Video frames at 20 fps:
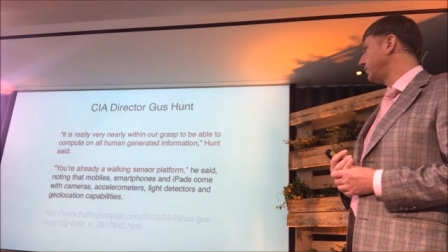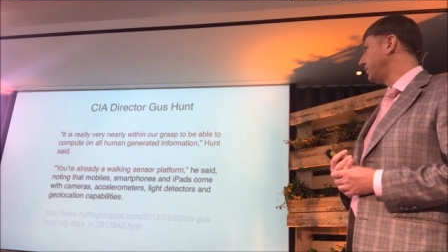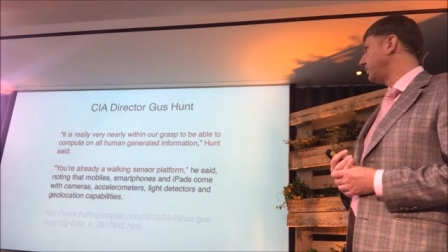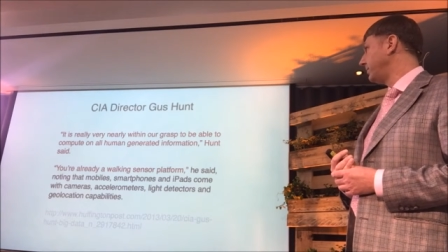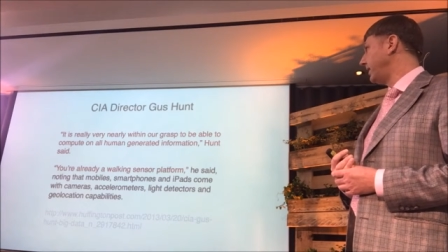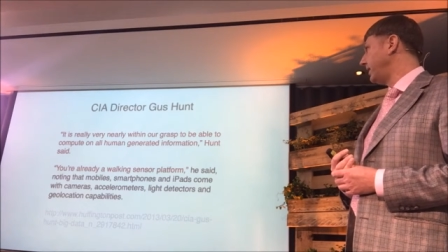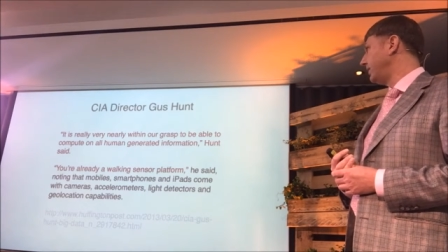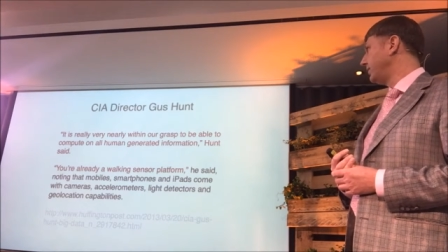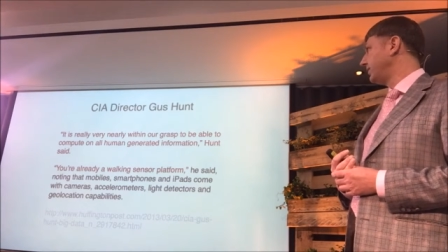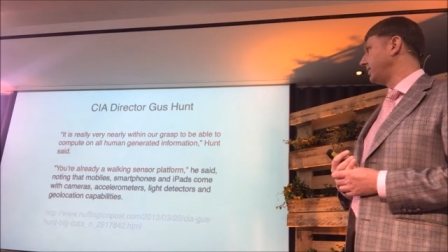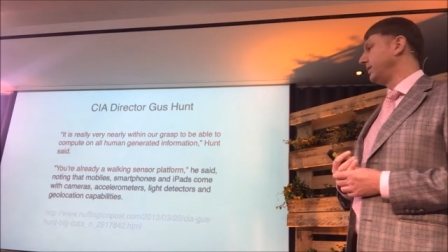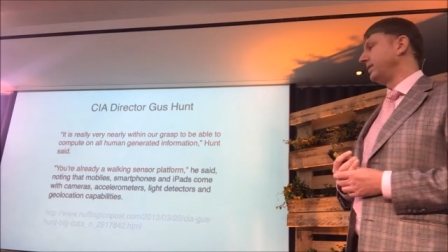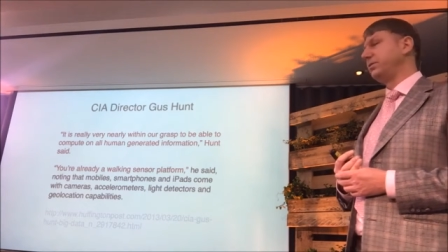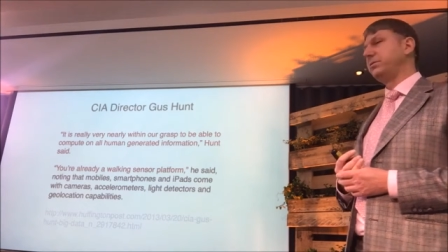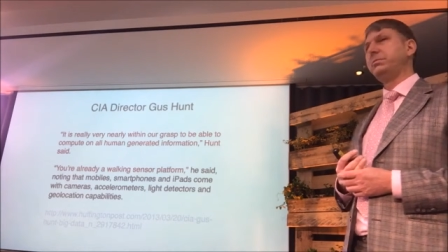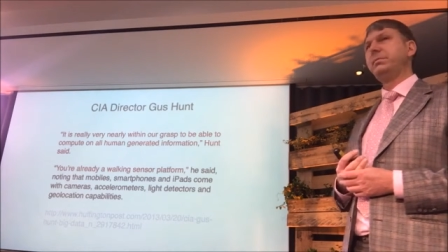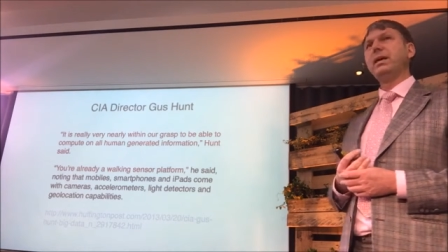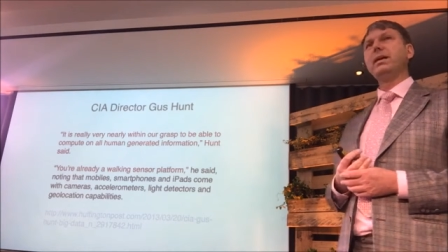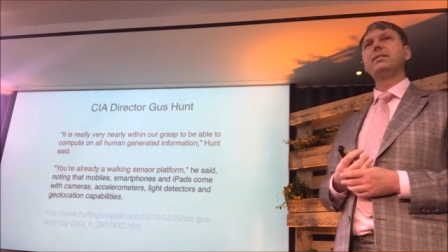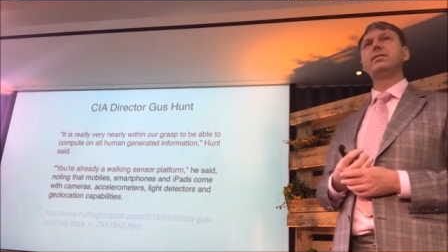information,
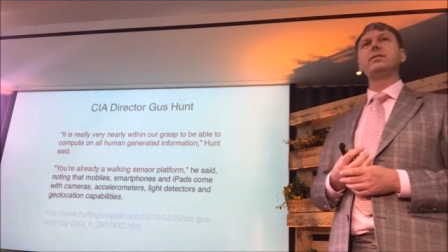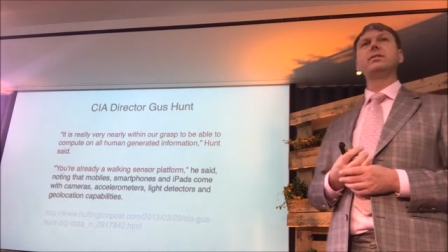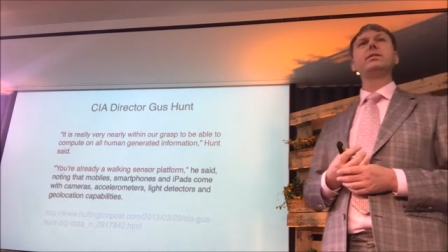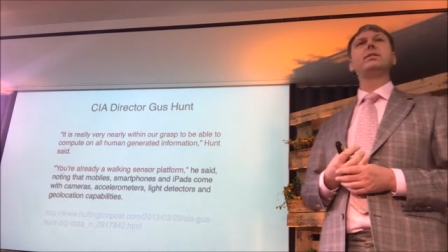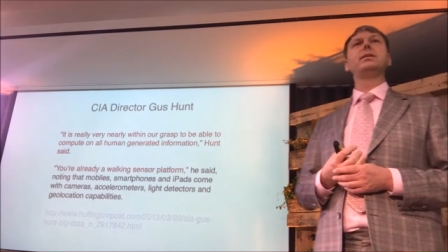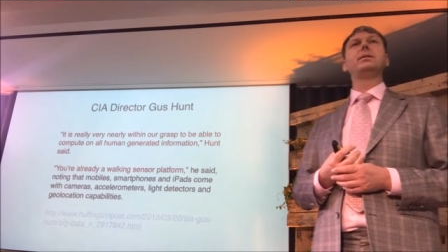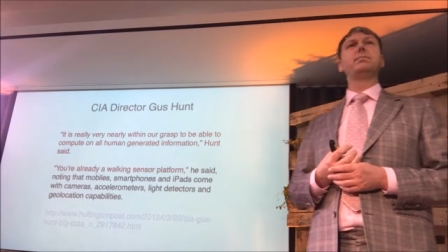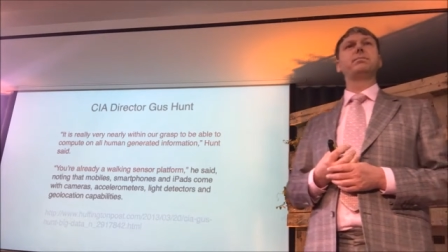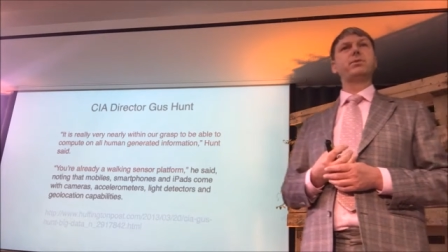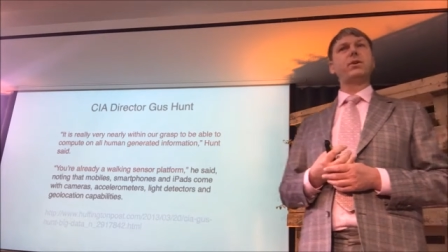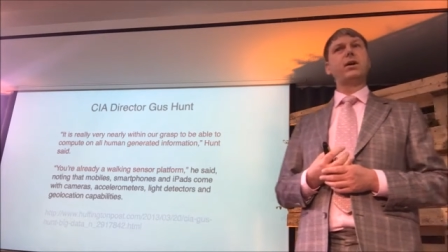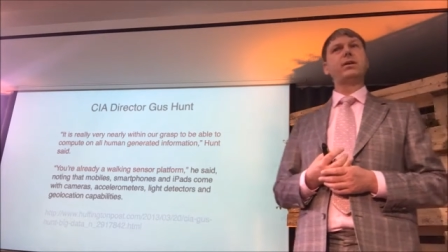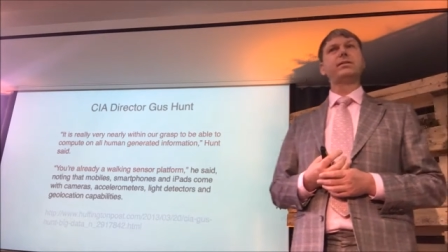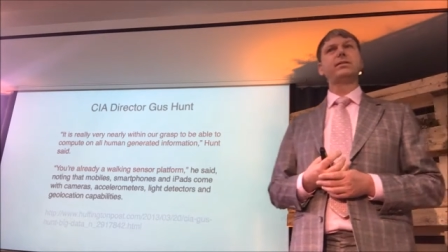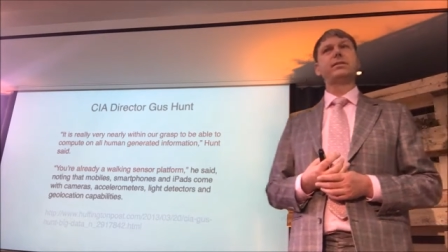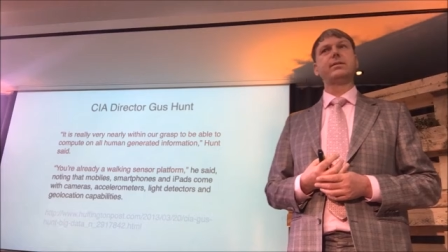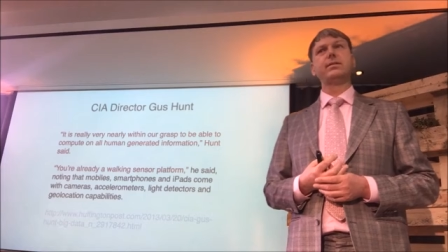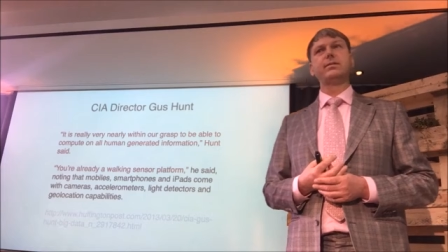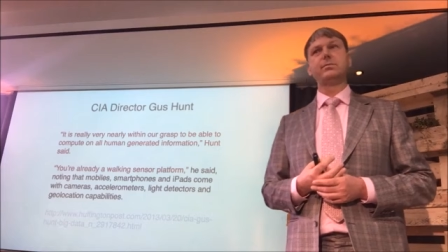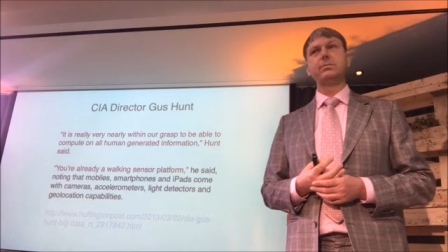is basically
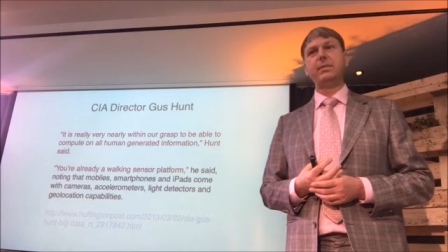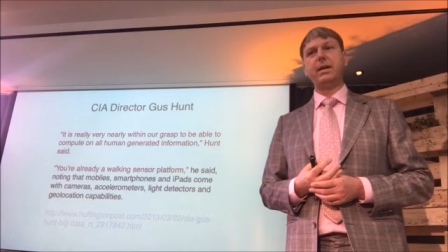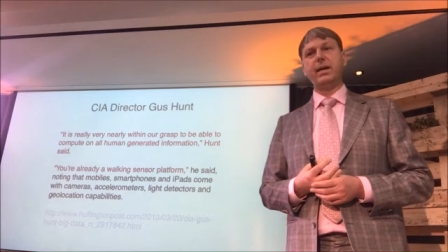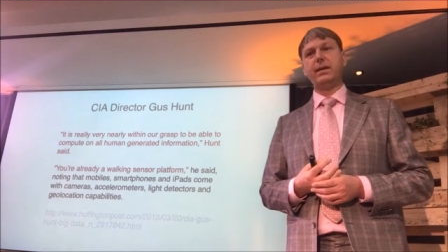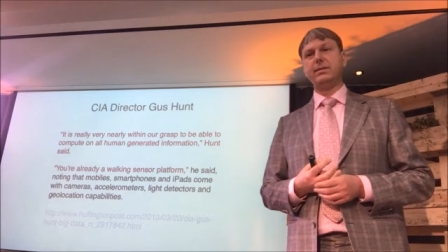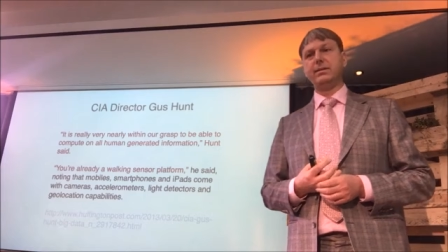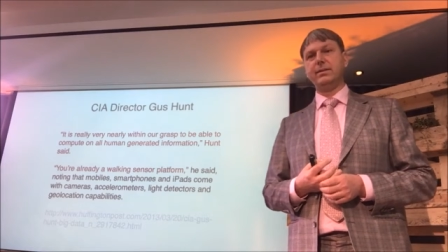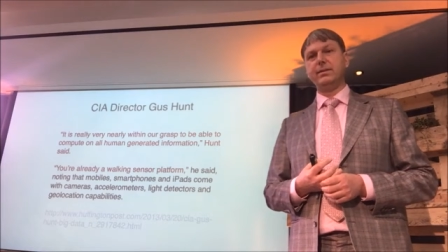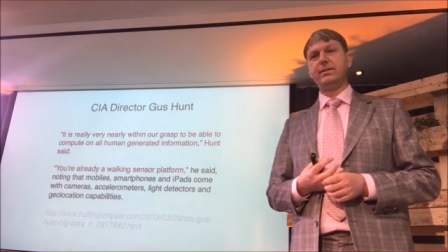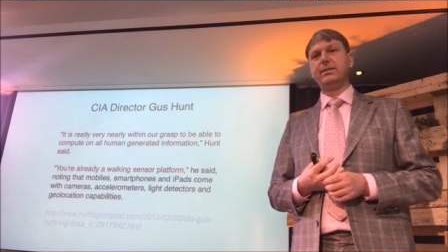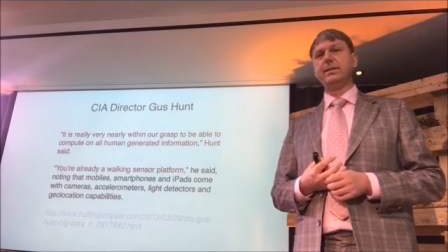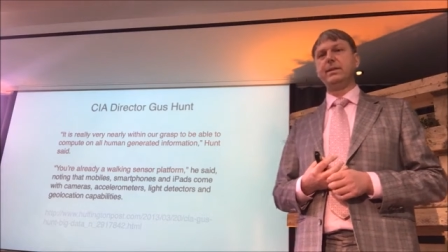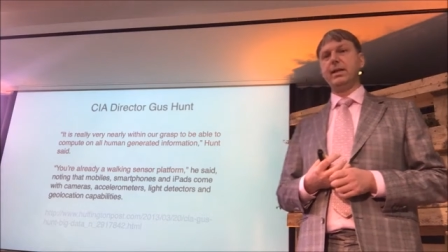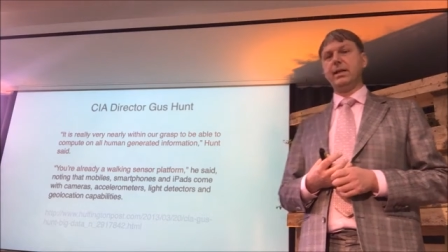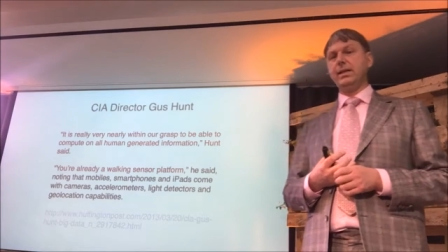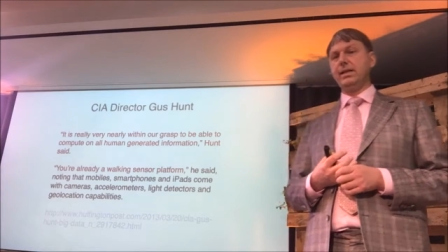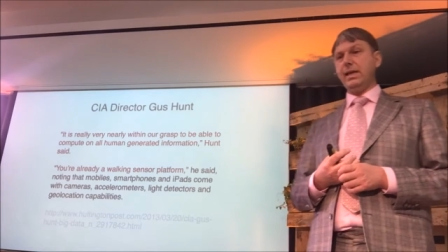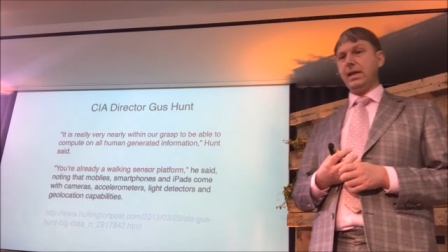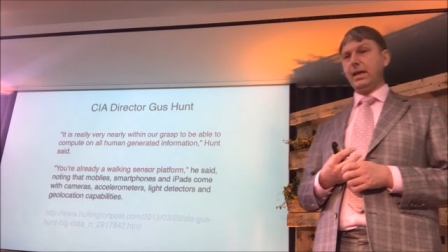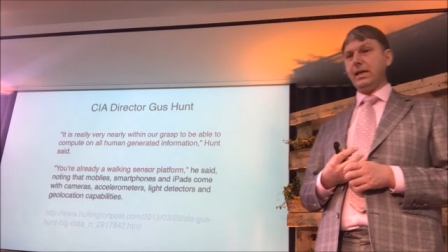processed by the
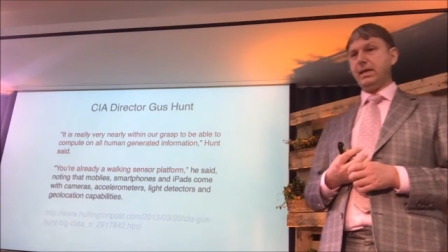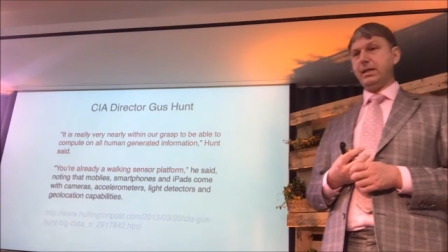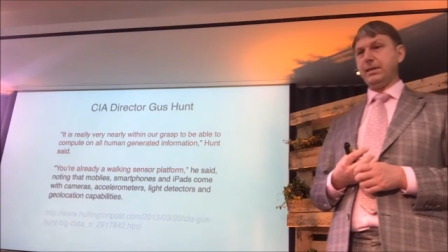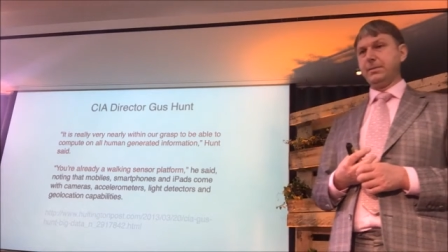CIA